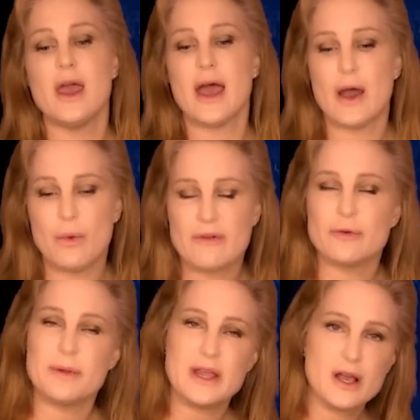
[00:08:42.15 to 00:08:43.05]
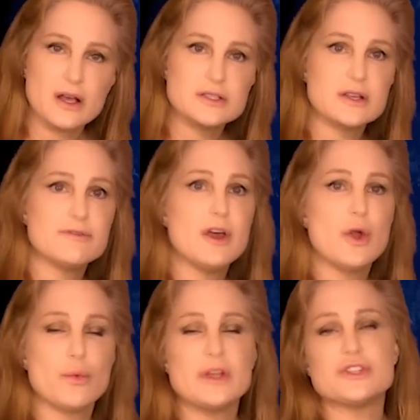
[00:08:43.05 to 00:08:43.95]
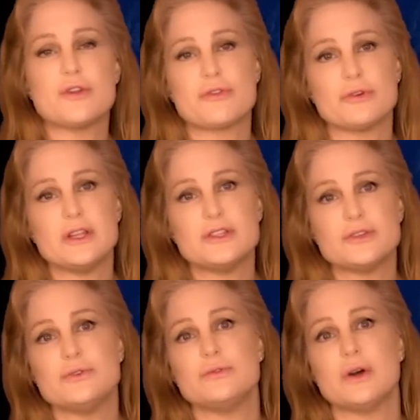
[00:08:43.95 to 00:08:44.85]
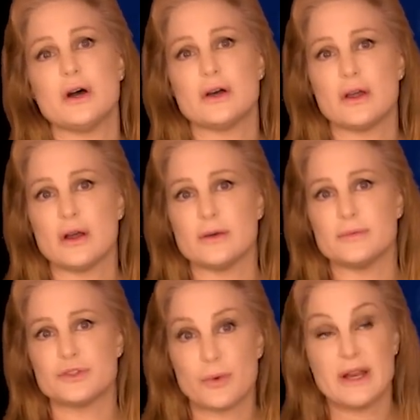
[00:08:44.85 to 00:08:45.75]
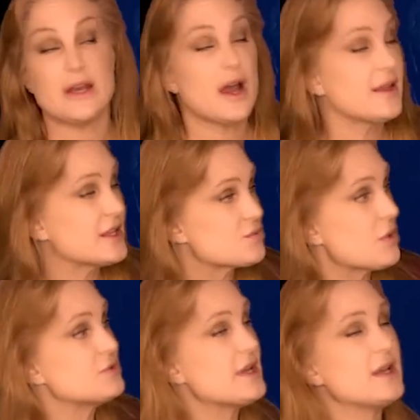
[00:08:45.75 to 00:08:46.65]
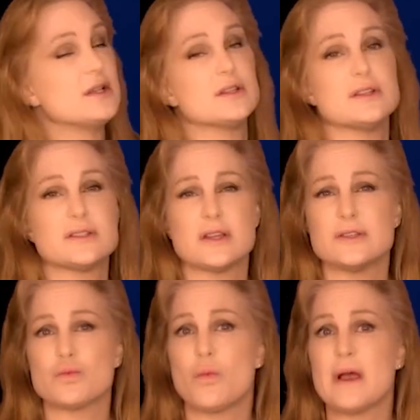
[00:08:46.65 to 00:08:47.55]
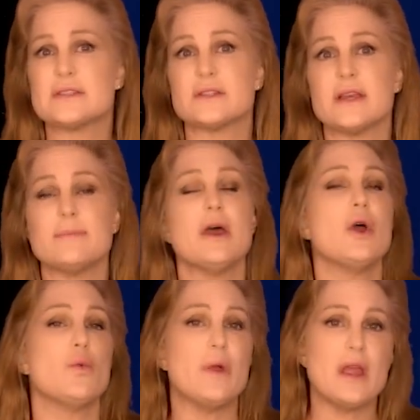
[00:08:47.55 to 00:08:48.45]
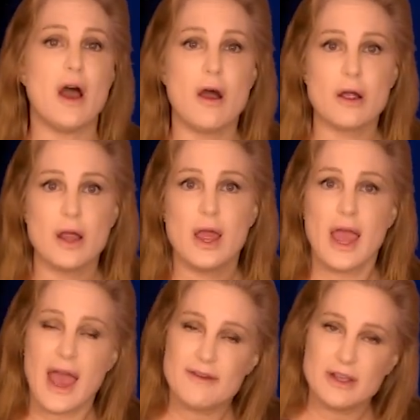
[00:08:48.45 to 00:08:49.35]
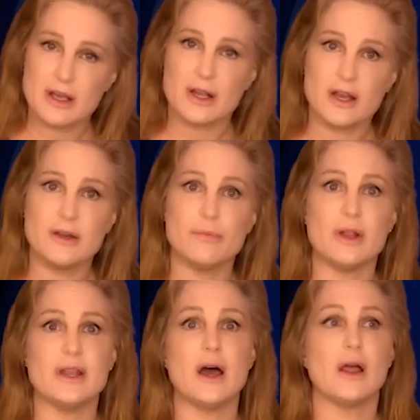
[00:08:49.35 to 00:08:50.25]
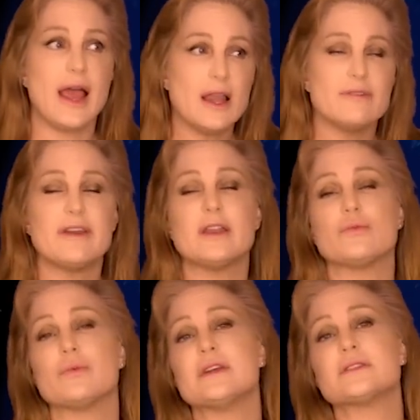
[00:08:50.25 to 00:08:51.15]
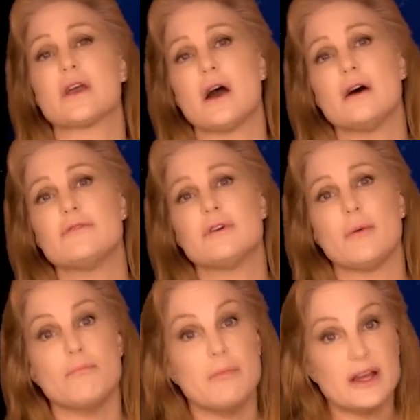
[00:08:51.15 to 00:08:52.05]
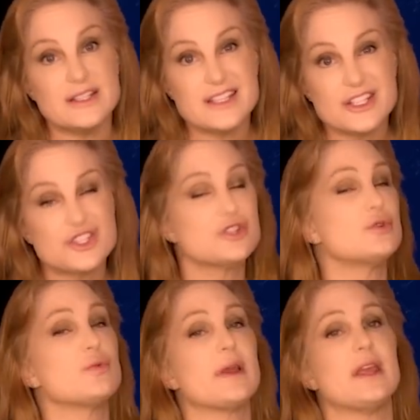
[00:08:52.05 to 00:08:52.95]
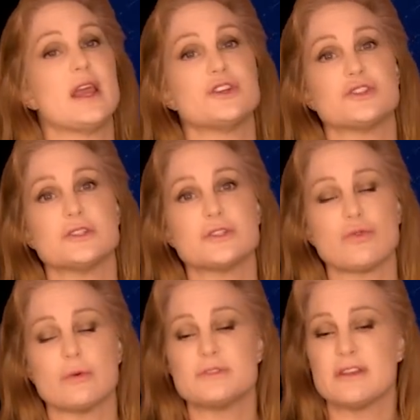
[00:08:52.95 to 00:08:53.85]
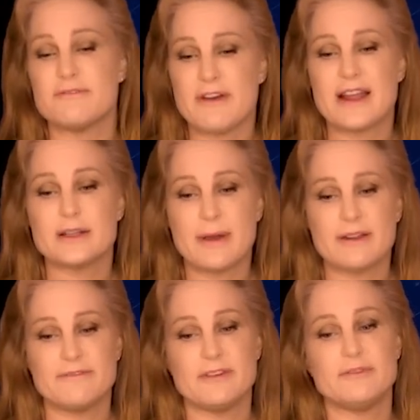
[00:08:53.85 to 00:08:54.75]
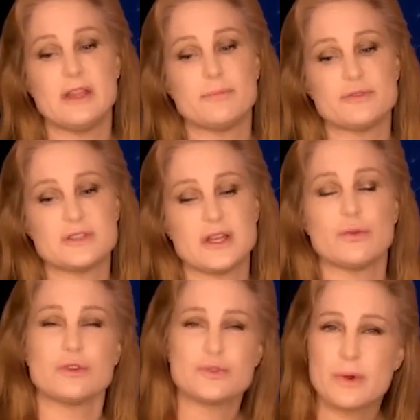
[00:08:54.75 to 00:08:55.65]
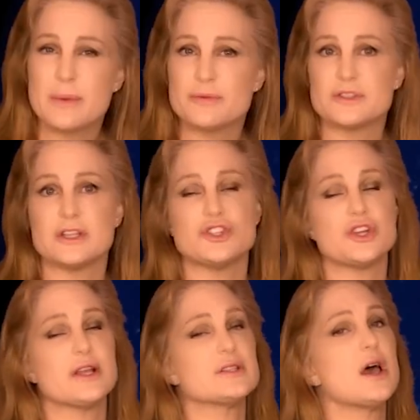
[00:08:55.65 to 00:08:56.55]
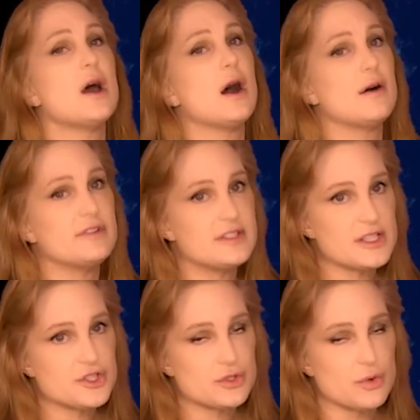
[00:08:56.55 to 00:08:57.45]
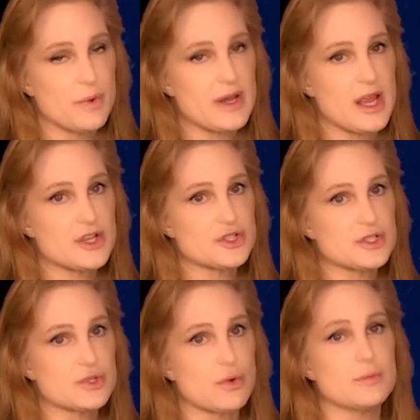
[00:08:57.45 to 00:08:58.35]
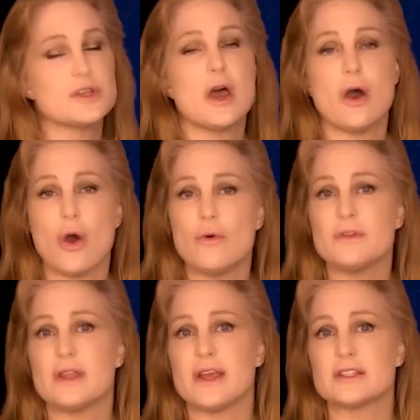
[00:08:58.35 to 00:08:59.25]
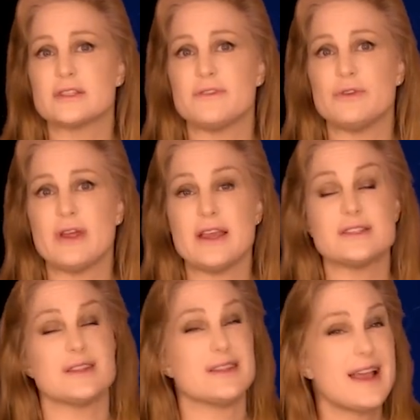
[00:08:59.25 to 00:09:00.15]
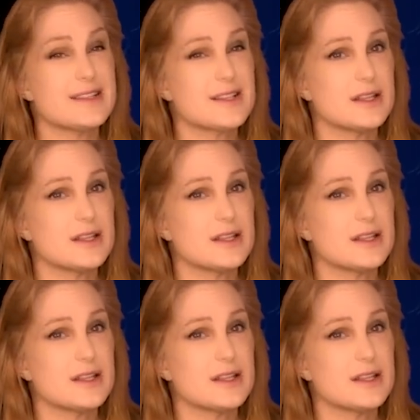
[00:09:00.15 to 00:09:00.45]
However, because of region 3229 that's rotating to the sun's west limb, we are having an elevated risk of additional radiation storms. In fact, about a 15% or 20% chance of additional radiation storms over the next few days, and that's